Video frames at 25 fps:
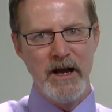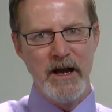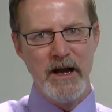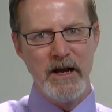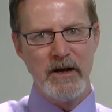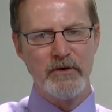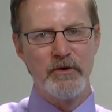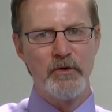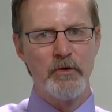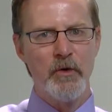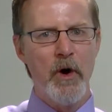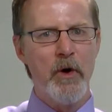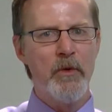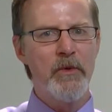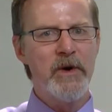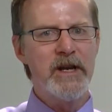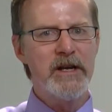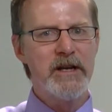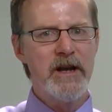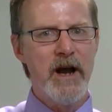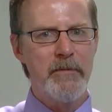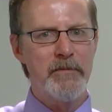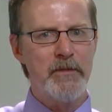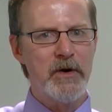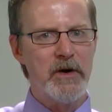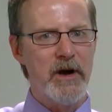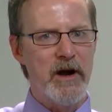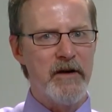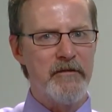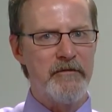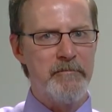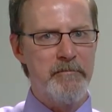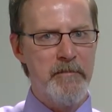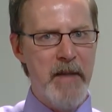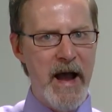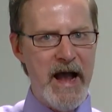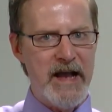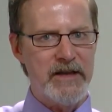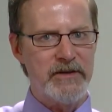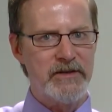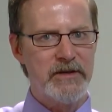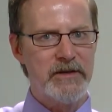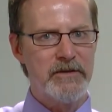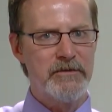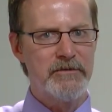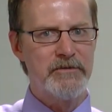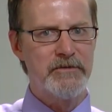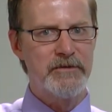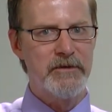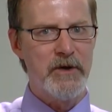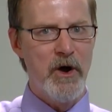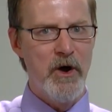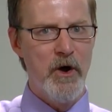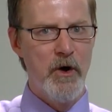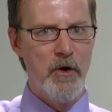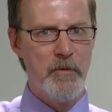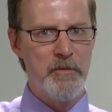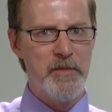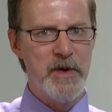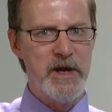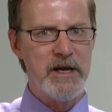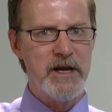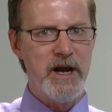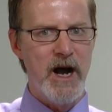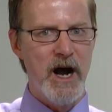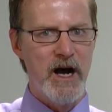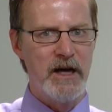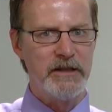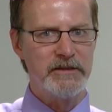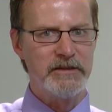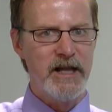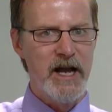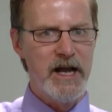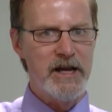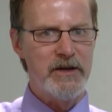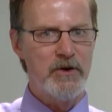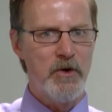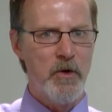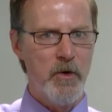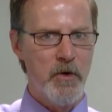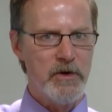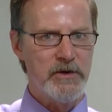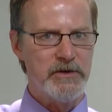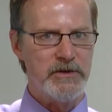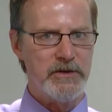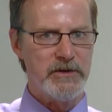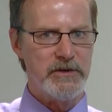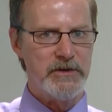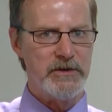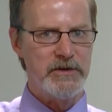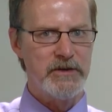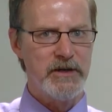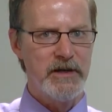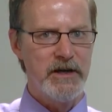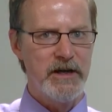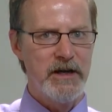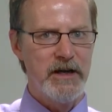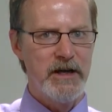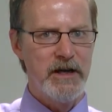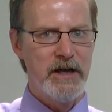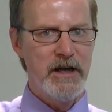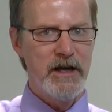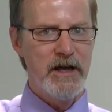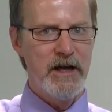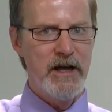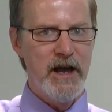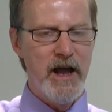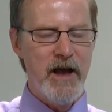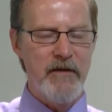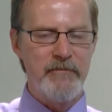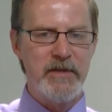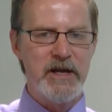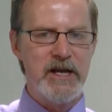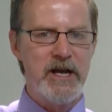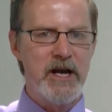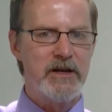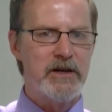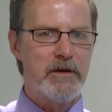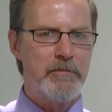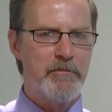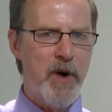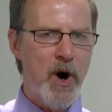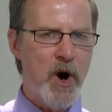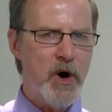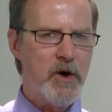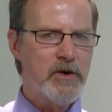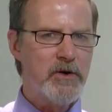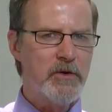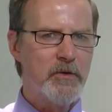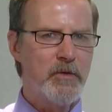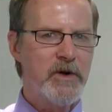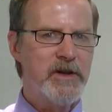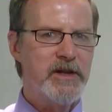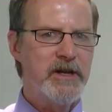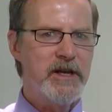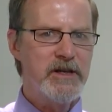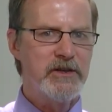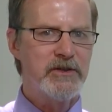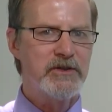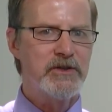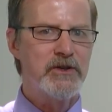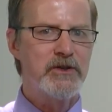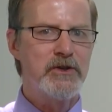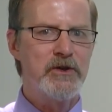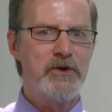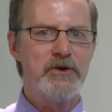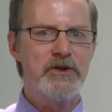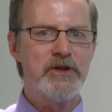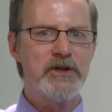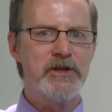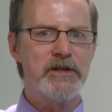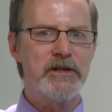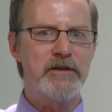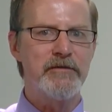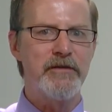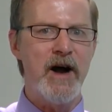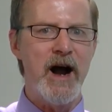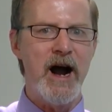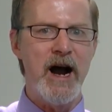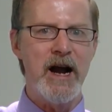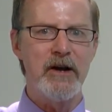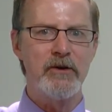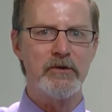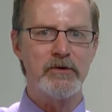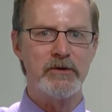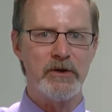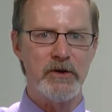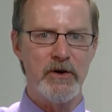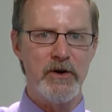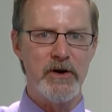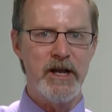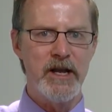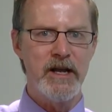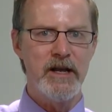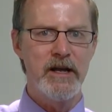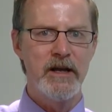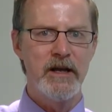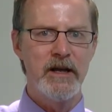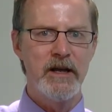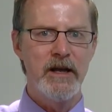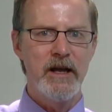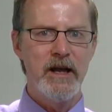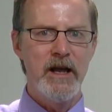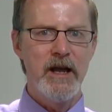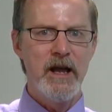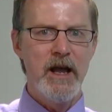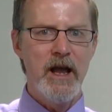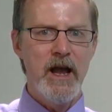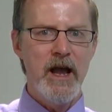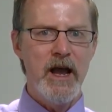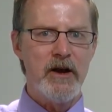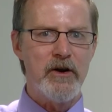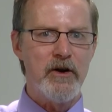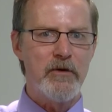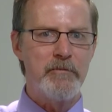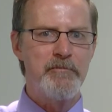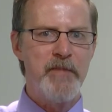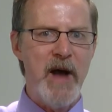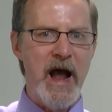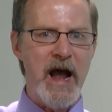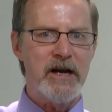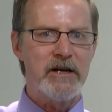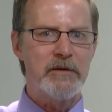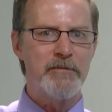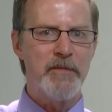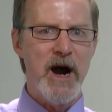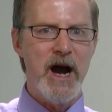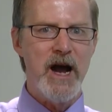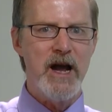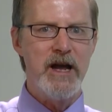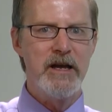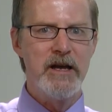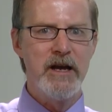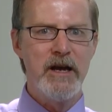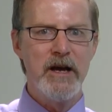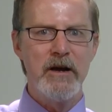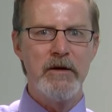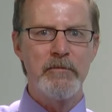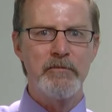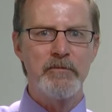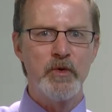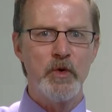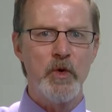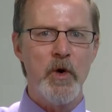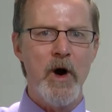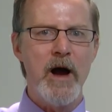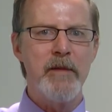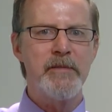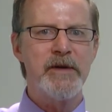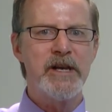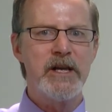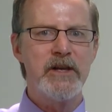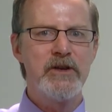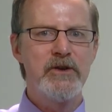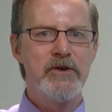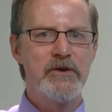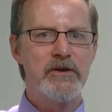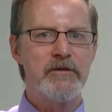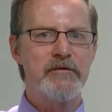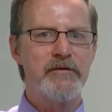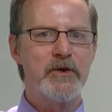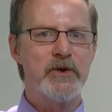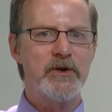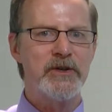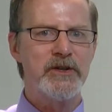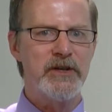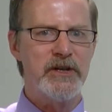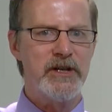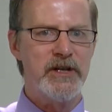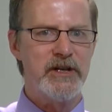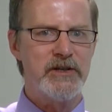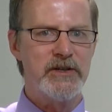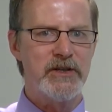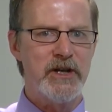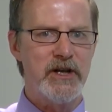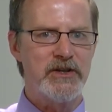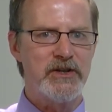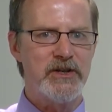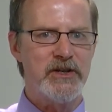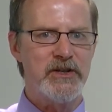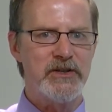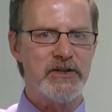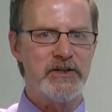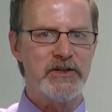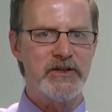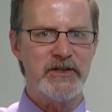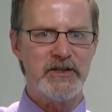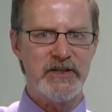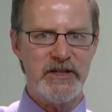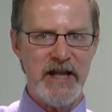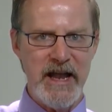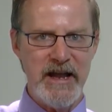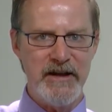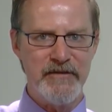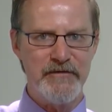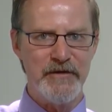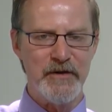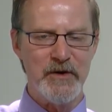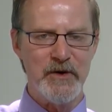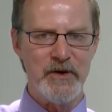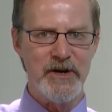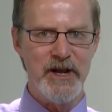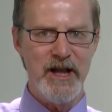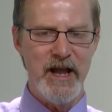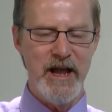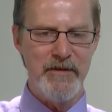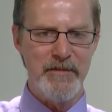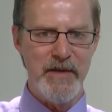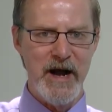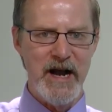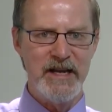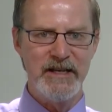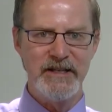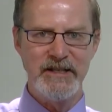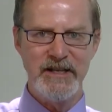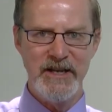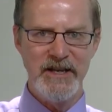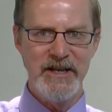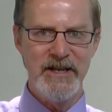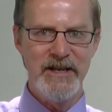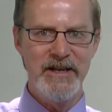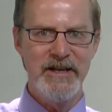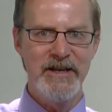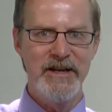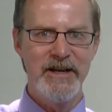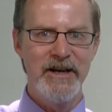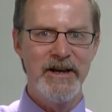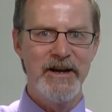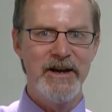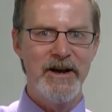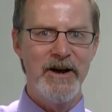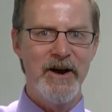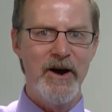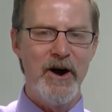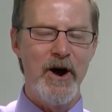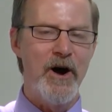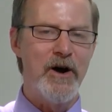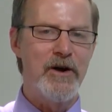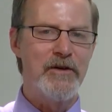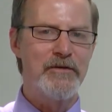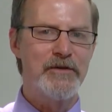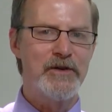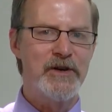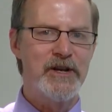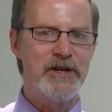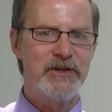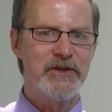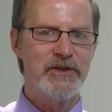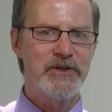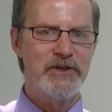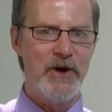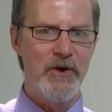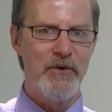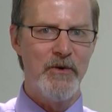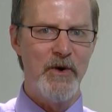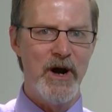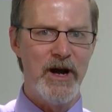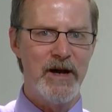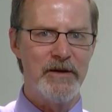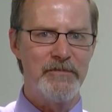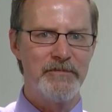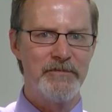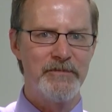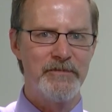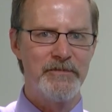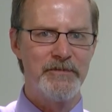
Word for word: A growing number of massive open online courses have begun to partner with institutions of higher learning and are backed by prominent universities such as Stanford, MIT, Harvard, and so on.